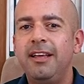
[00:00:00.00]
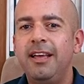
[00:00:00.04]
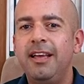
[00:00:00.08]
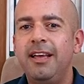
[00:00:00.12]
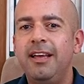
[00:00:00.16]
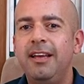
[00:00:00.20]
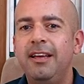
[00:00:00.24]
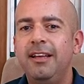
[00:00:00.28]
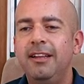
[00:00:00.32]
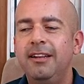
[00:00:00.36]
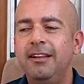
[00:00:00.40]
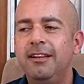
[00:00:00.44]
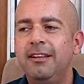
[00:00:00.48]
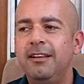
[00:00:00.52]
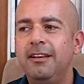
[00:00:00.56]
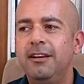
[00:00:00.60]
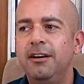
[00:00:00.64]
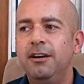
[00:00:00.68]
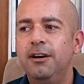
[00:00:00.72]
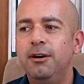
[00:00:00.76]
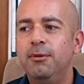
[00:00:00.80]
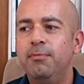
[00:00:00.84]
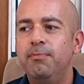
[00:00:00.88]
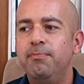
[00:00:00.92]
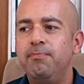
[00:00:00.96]

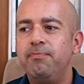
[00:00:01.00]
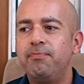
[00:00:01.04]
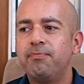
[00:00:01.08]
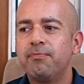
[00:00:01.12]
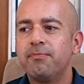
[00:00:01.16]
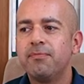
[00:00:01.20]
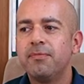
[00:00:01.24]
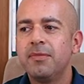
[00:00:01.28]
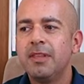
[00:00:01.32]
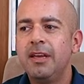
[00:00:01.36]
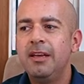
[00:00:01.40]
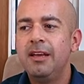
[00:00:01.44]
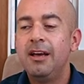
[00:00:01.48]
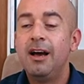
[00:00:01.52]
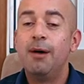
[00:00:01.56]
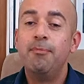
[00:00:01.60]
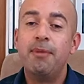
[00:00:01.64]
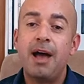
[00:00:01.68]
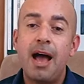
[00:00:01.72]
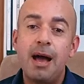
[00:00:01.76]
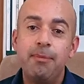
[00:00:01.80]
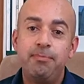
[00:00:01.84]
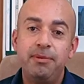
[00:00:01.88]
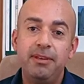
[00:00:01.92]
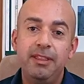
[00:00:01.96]
And I'm
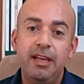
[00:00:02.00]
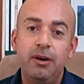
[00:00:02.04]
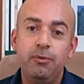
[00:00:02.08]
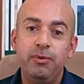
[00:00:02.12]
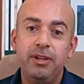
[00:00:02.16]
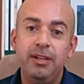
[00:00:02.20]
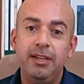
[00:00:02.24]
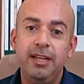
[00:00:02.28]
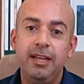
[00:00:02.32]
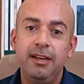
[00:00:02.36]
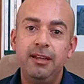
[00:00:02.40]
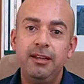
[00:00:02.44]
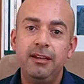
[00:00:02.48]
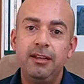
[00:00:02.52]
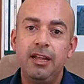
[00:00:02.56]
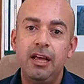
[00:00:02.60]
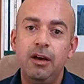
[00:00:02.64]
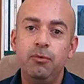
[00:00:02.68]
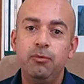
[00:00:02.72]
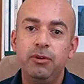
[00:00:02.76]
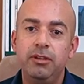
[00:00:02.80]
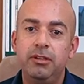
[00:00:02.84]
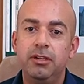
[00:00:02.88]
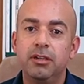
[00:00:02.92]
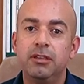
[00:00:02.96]
happy that we did it
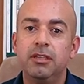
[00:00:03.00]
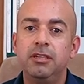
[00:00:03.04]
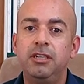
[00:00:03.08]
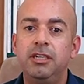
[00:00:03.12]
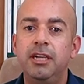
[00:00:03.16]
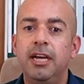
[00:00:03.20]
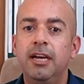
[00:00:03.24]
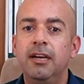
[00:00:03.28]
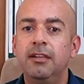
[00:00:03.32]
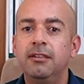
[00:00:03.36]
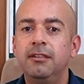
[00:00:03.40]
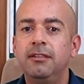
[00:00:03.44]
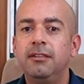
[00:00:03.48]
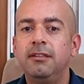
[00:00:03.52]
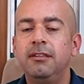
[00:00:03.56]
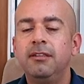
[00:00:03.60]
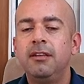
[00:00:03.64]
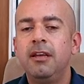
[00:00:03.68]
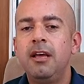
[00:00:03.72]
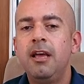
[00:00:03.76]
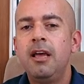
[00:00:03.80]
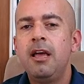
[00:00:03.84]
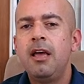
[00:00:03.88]
and we took the chance.